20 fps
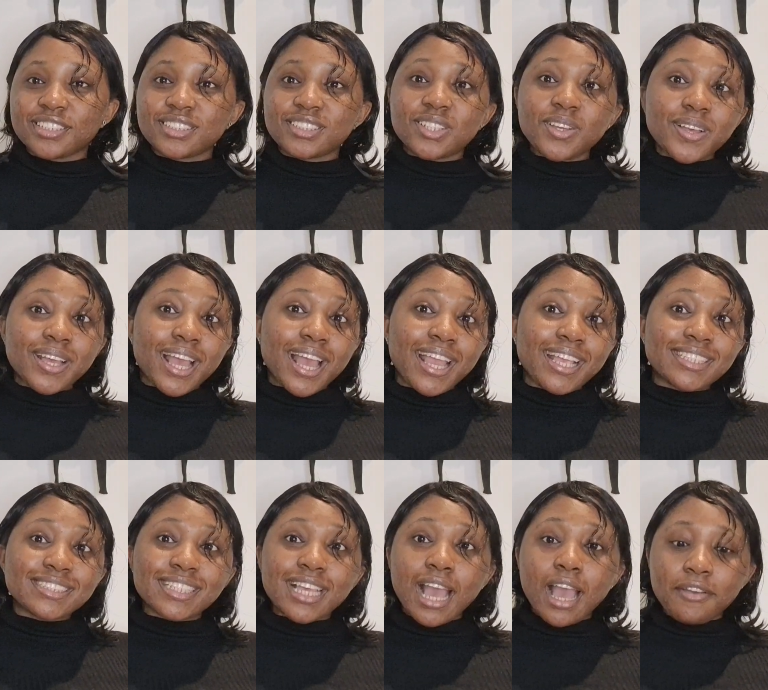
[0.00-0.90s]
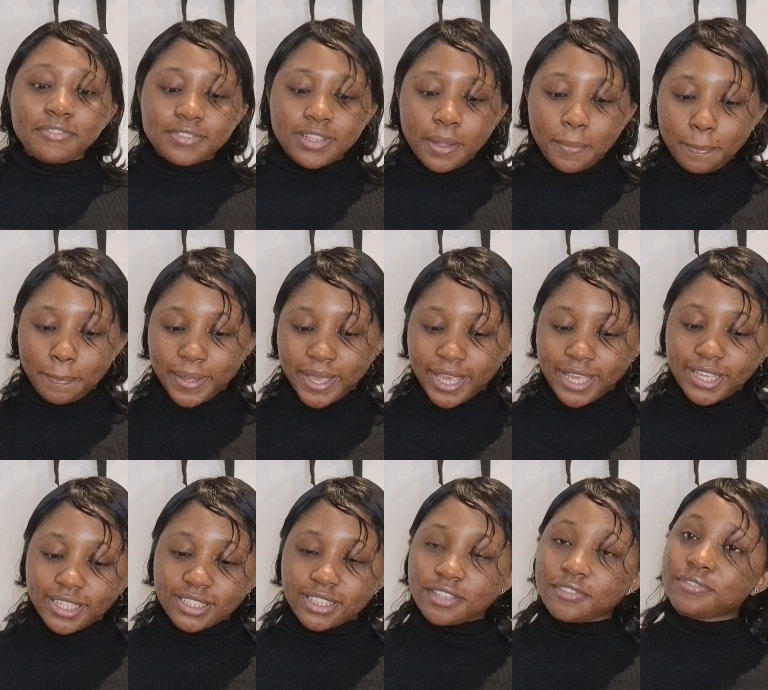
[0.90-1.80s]
So guys, after
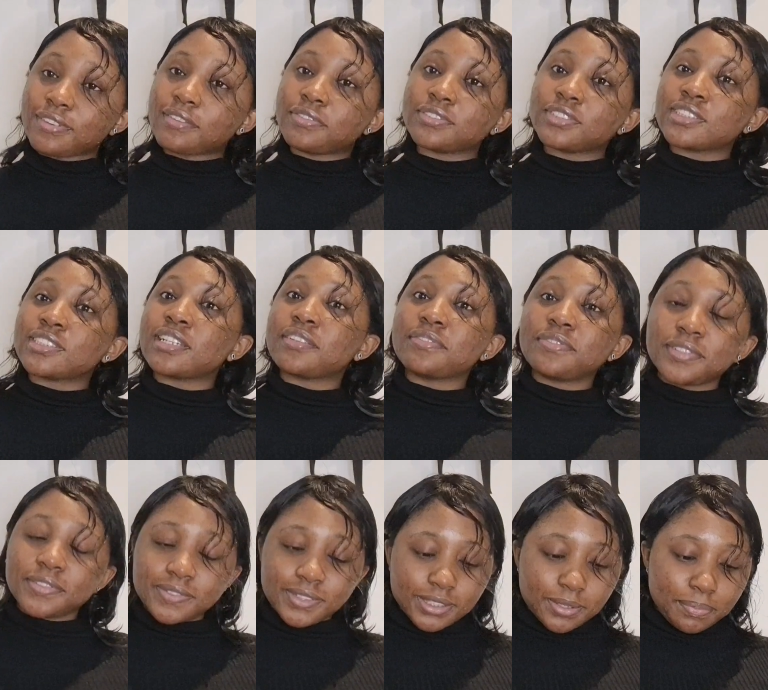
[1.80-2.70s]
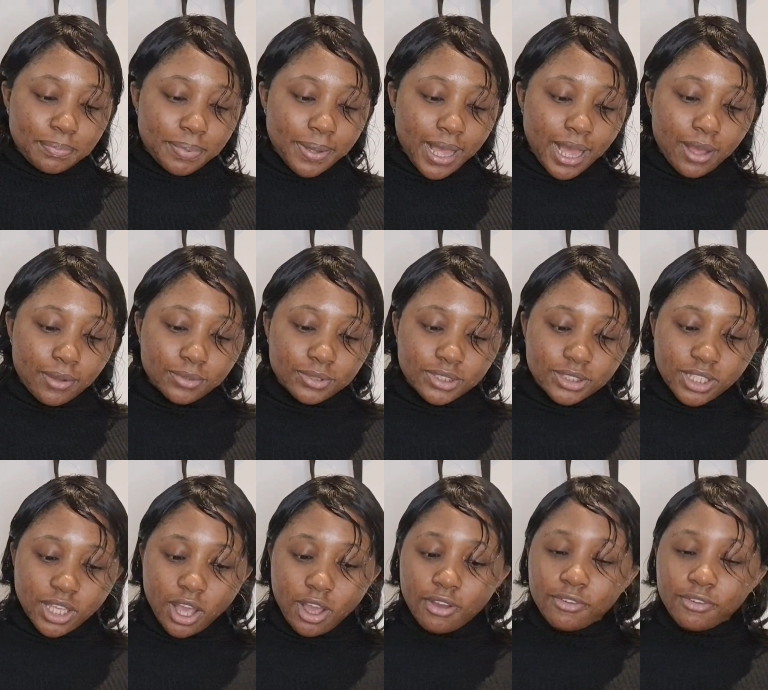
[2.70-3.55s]
paying the £550